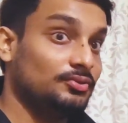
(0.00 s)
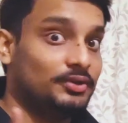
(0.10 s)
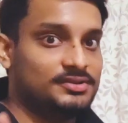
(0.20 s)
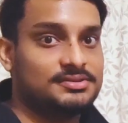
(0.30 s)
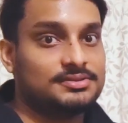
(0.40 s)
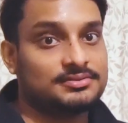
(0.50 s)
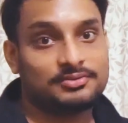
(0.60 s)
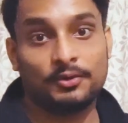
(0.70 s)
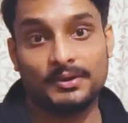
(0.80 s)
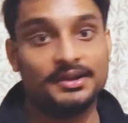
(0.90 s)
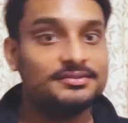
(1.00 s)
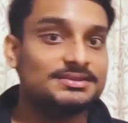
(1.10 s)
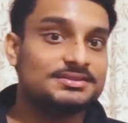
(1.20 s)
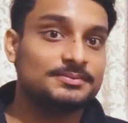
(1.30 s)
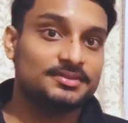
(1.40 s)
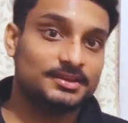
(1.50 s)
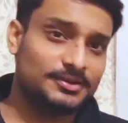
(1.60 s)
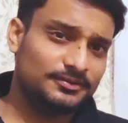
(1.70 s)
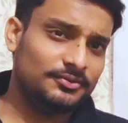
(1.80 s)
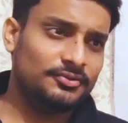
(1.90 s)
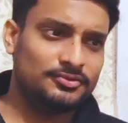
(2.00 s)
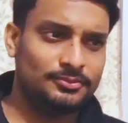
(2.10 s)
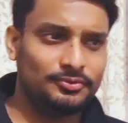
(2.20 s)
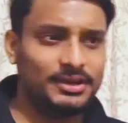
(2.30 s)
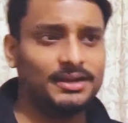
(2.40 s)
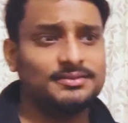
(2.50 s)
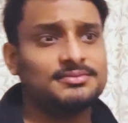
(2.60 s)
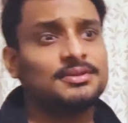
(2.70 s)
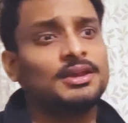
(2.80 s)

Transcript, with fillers: OS operating system semaphores mutex